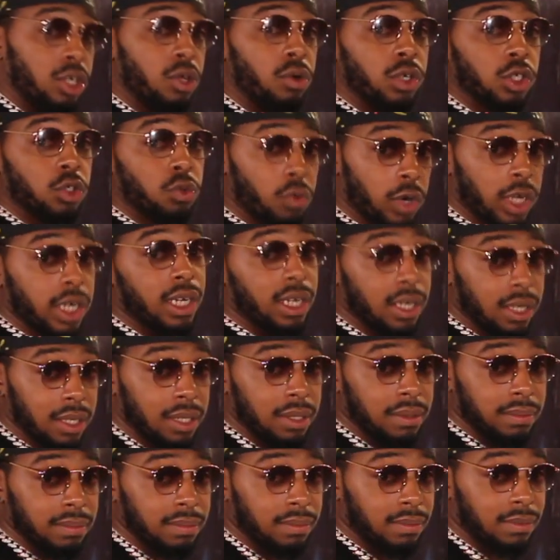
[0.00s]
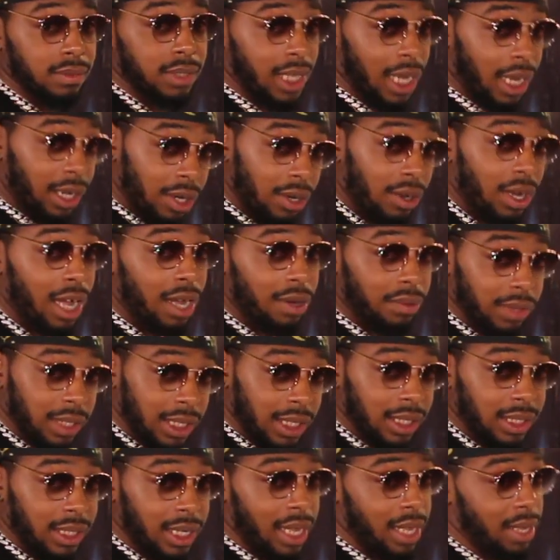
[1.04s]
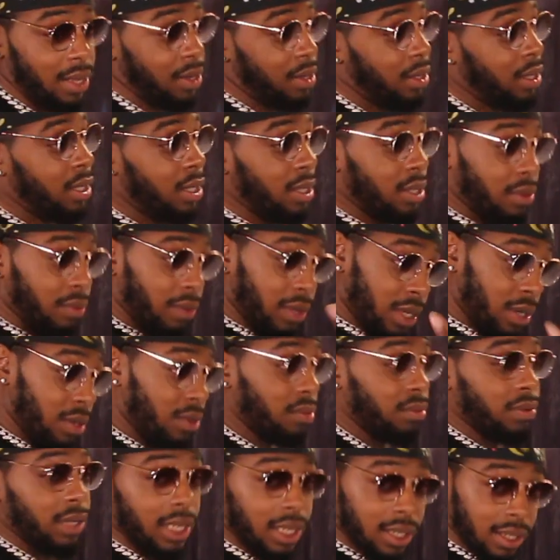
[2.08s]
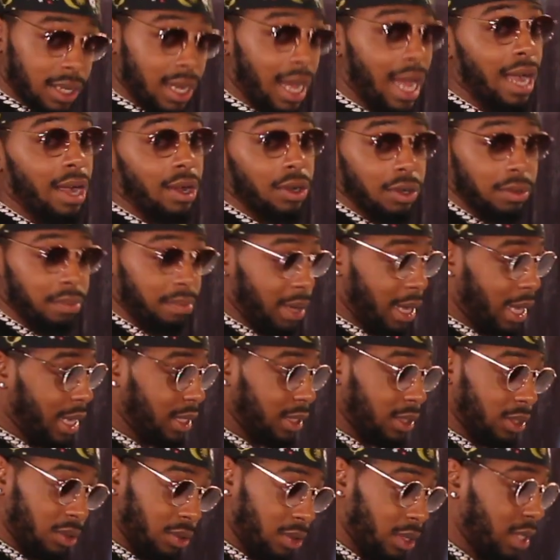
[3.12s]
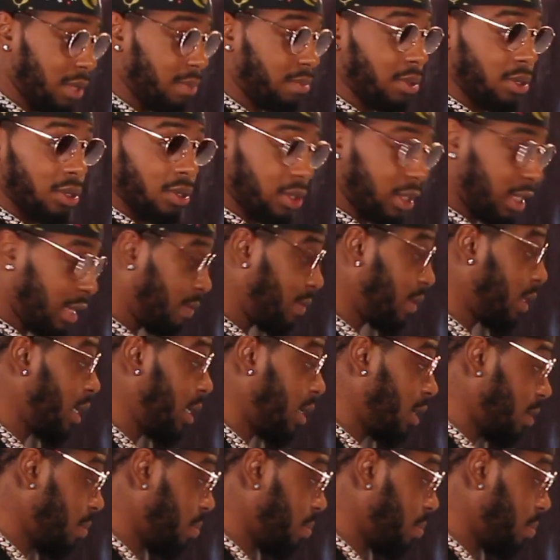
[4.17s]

do is run it up. Y'all know how we get down. We gonna hit all the banks, credit bureaus, everything get